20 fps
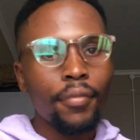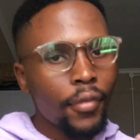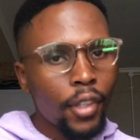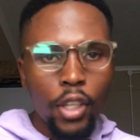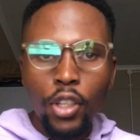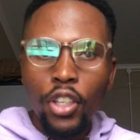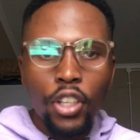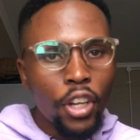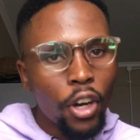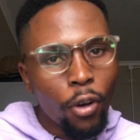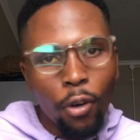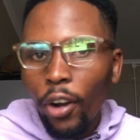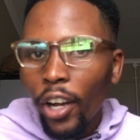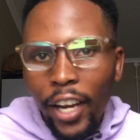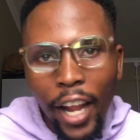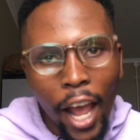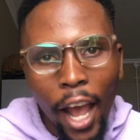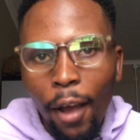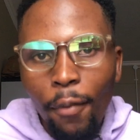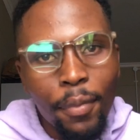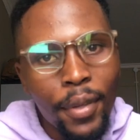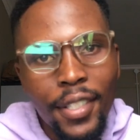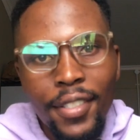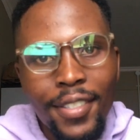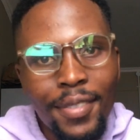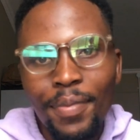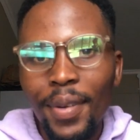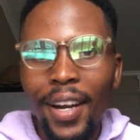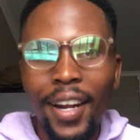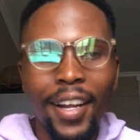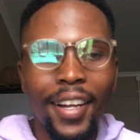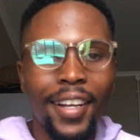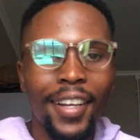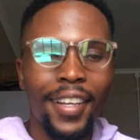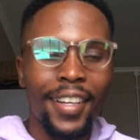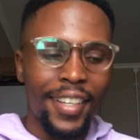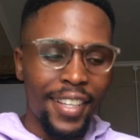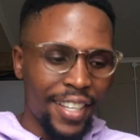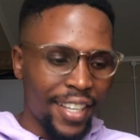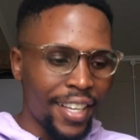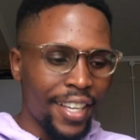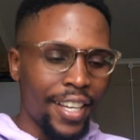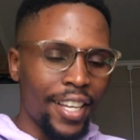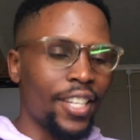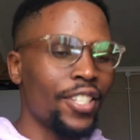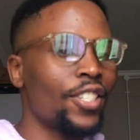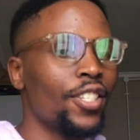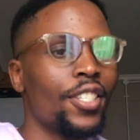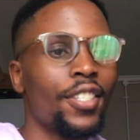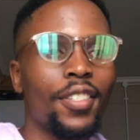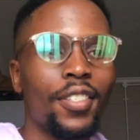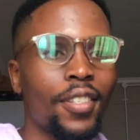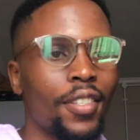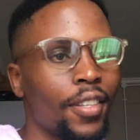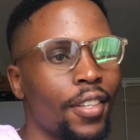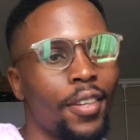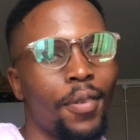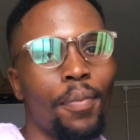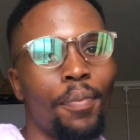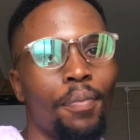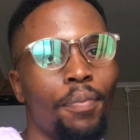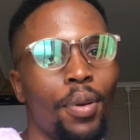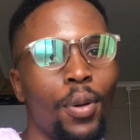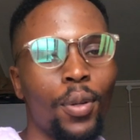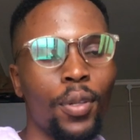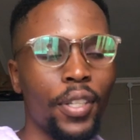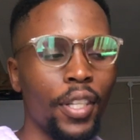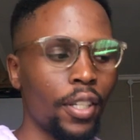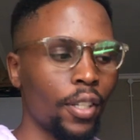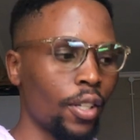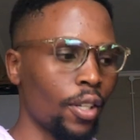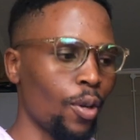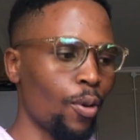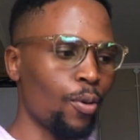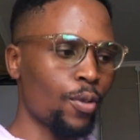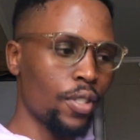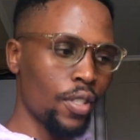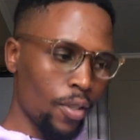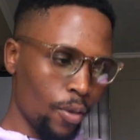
you know what happens, I just pulled it closer.